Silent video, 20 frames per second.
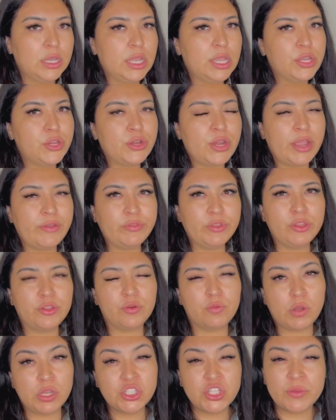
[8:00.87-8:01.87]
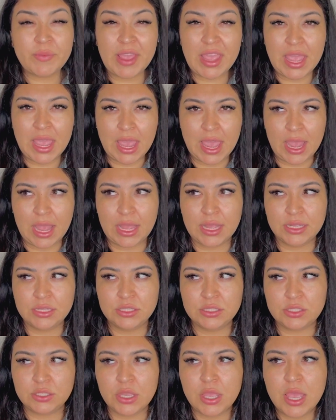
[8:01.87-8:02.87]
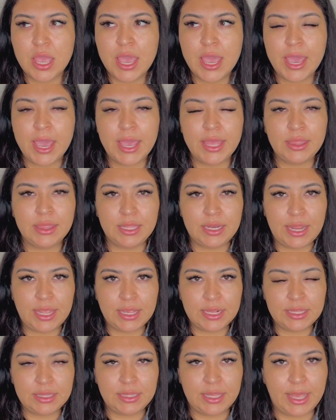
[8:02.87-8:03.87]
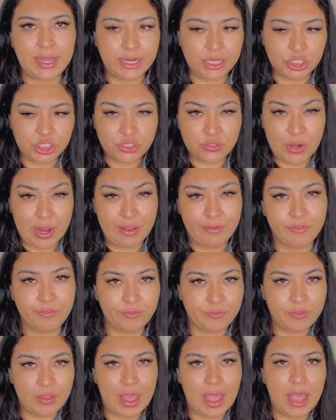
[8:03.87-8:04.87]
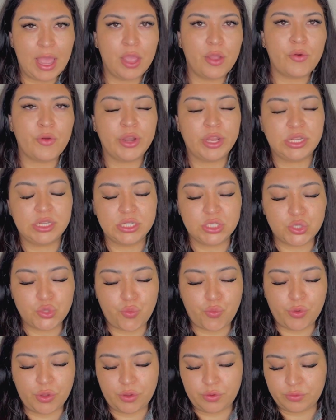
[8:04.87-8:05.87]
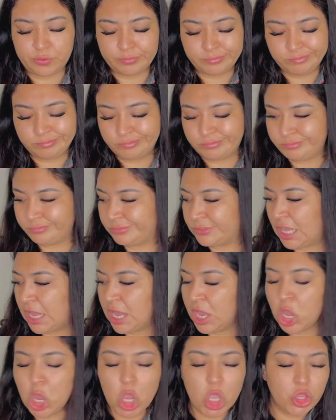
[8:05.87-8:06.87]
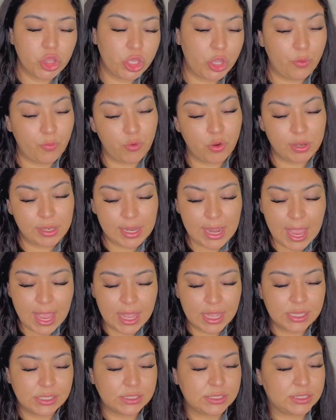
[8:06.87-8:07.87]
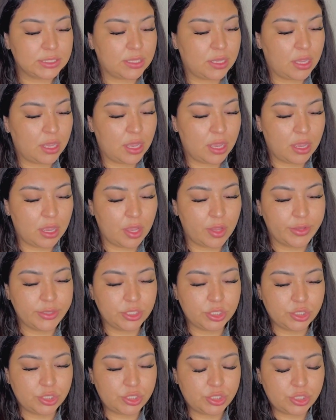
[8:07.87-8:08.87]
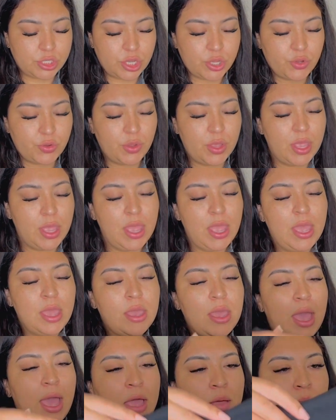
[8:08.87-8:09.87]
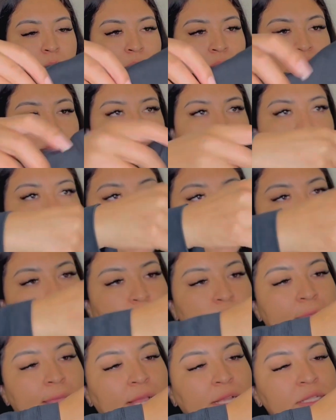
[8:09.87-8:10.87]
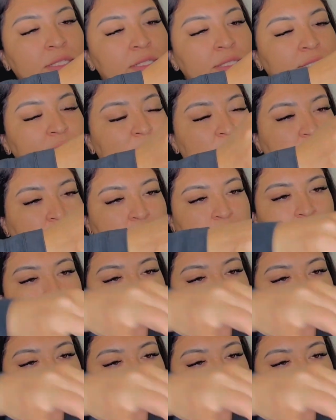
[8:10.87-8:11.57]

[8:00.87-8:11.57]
you have to either wash it by hand and then like let it dry flat, or it just won't, it won't last. So I bought this dress size